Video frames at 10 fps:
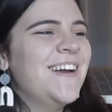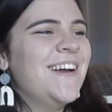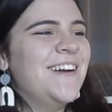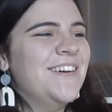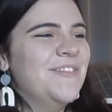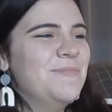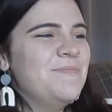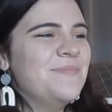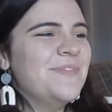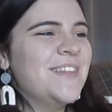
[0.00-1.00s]

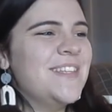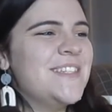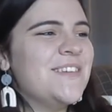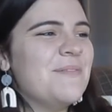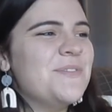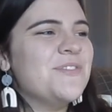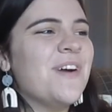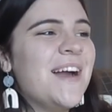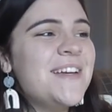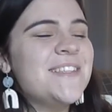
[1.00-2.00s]
And so I'm
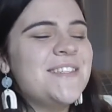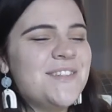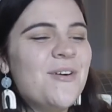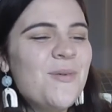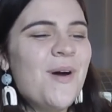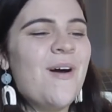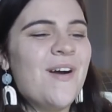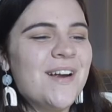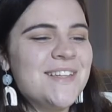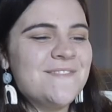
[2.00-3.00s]
trying so
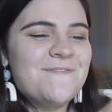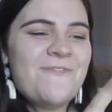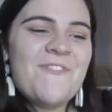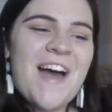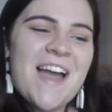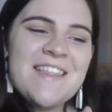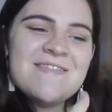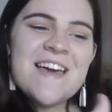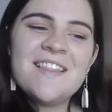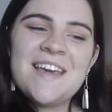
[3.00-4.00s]
hard to
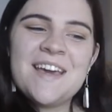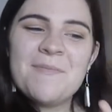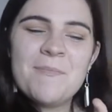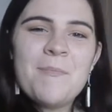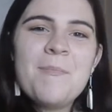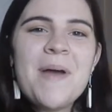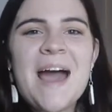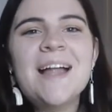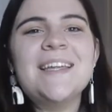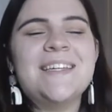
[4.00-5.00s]
find that, like,
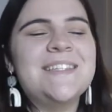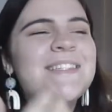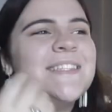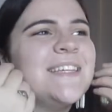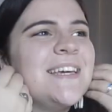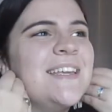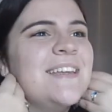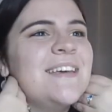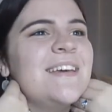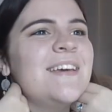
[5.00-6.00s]
balance,
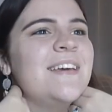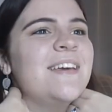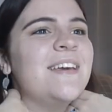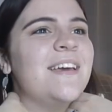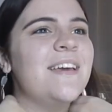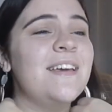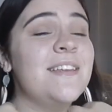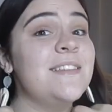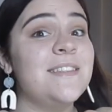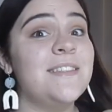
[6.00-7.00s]
and
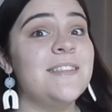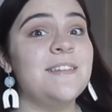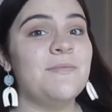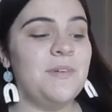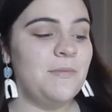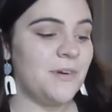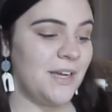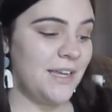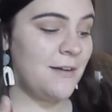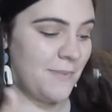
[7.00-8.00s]
we were
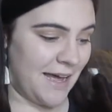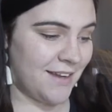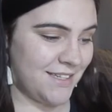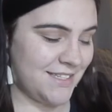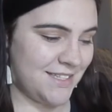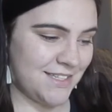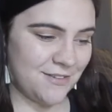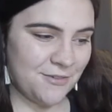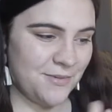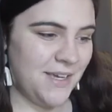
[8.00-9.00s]
in a balance this
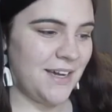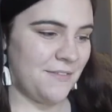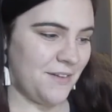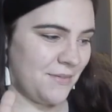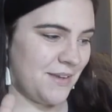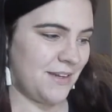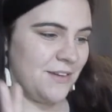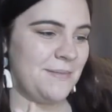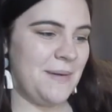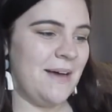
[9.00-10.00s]
whole week. I feel like we had a
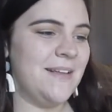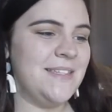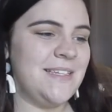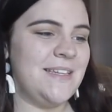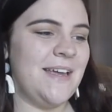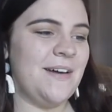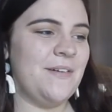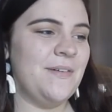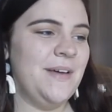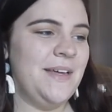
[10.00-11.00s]
good balance, and
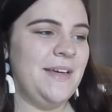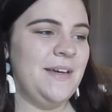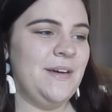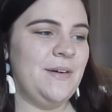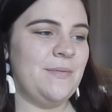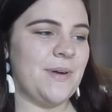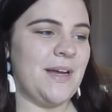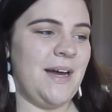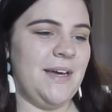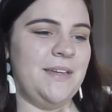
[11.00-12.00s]
now we're
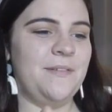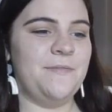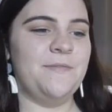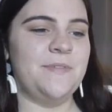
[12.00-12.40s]
kind of